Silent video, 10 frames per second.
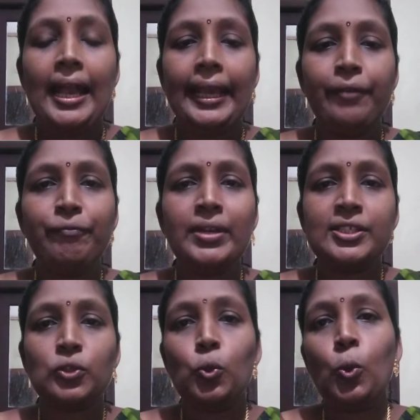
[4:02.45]
Every
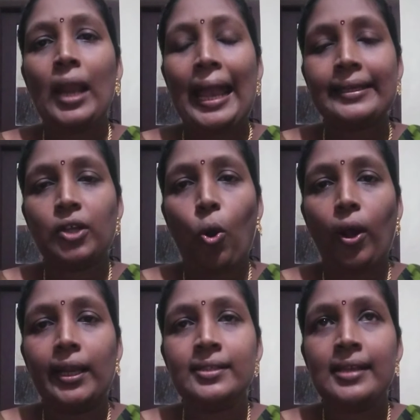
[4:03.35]
school and
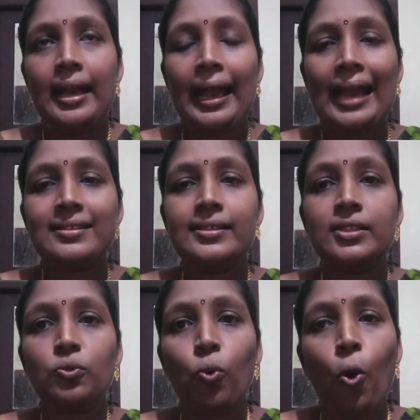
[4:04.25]
college has
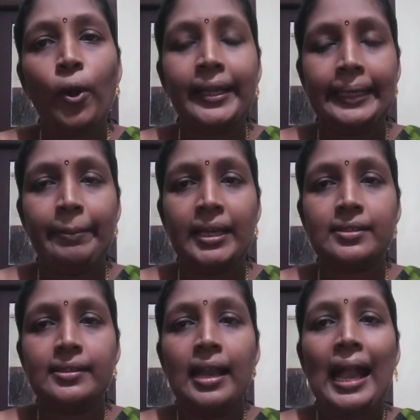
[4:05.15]
its own
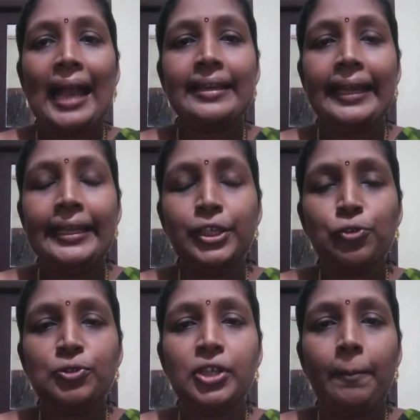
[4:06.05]
image and
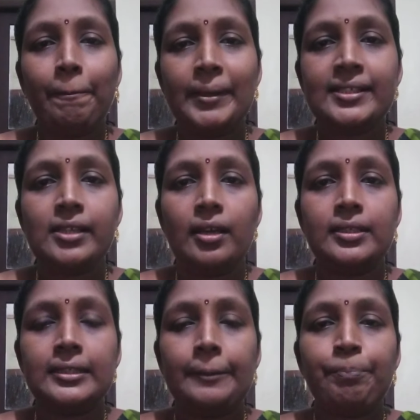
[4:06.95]
individual
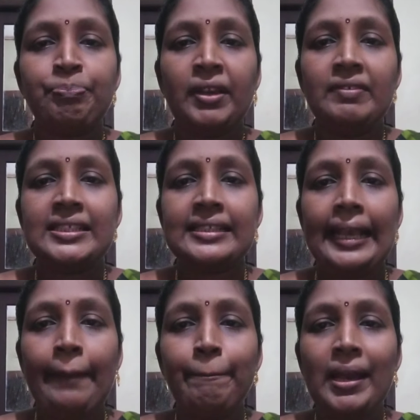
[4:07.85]
personality which is
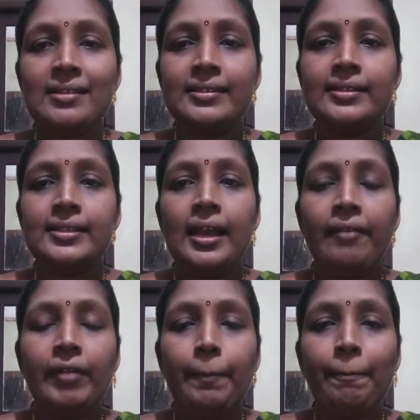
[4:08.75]
emphasized
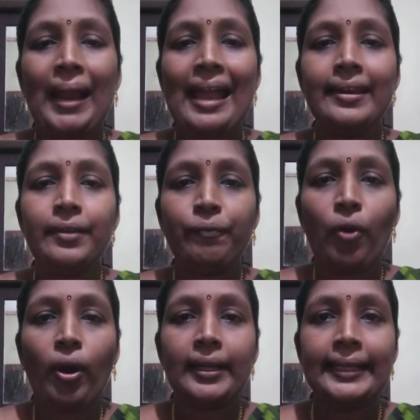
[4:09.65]
when planning
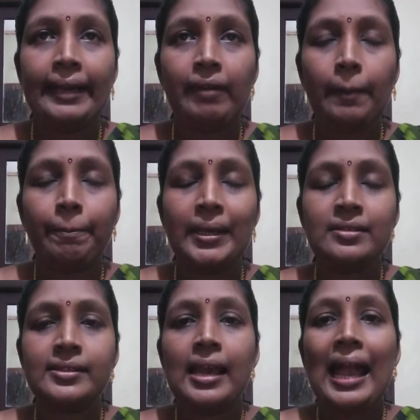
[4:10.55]
for
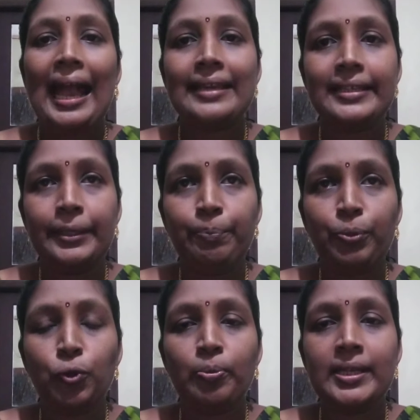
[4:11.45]
development and
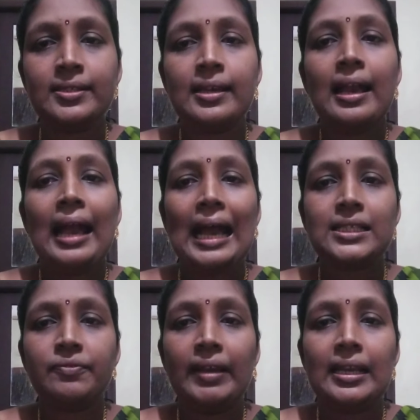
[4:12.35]
improvement as
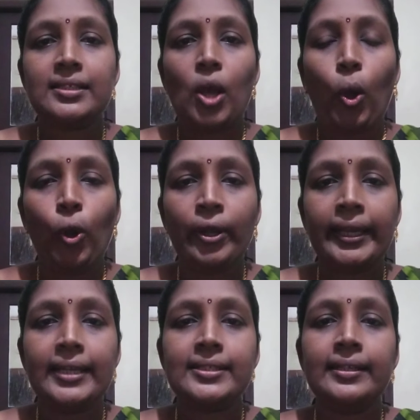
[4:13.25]
well as
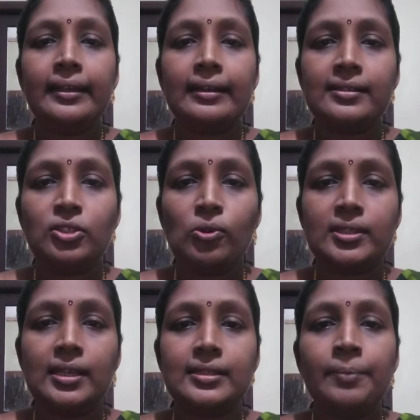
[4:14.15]
allocating
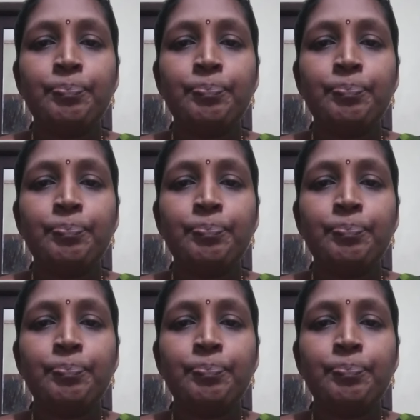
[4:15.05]
resources